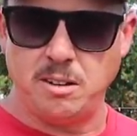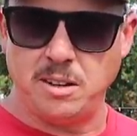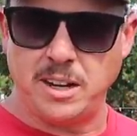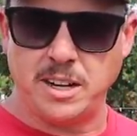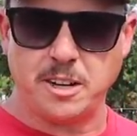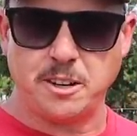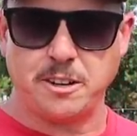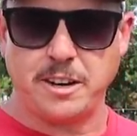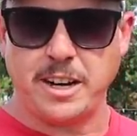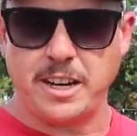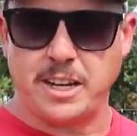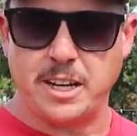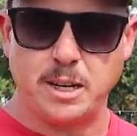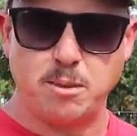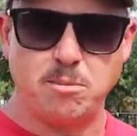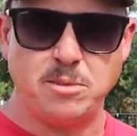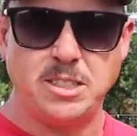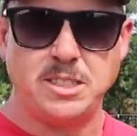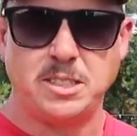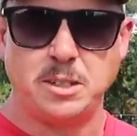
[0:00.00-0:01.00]
A lot of great
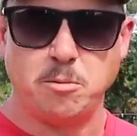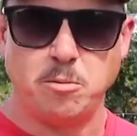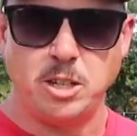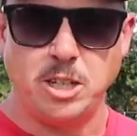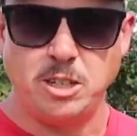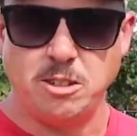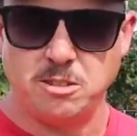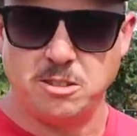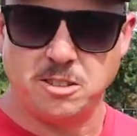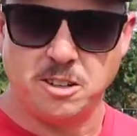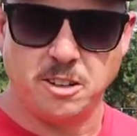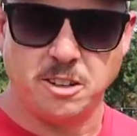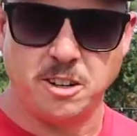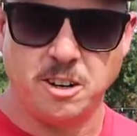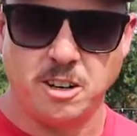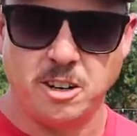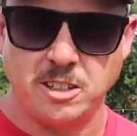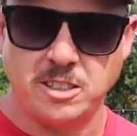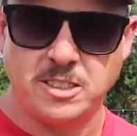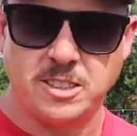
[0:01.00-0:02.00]
companies that we use in our
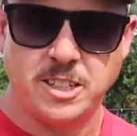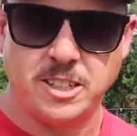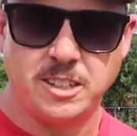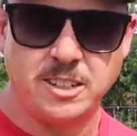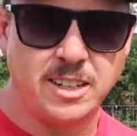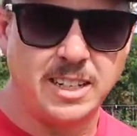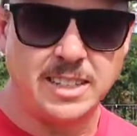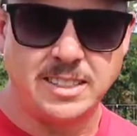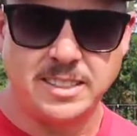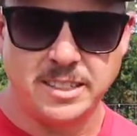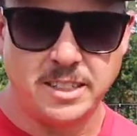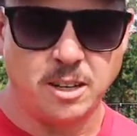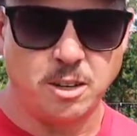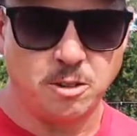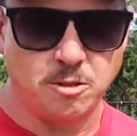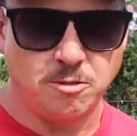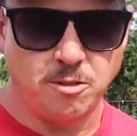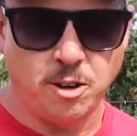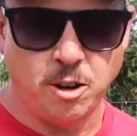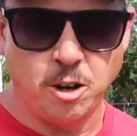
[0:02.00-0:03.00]
gardens here at Lazy
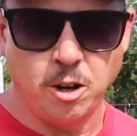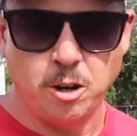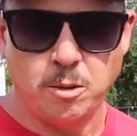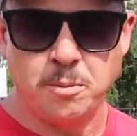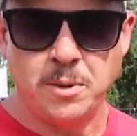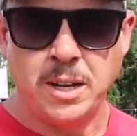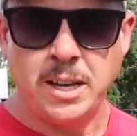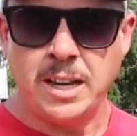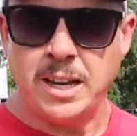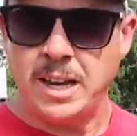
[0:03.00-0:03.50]
Dog Farm.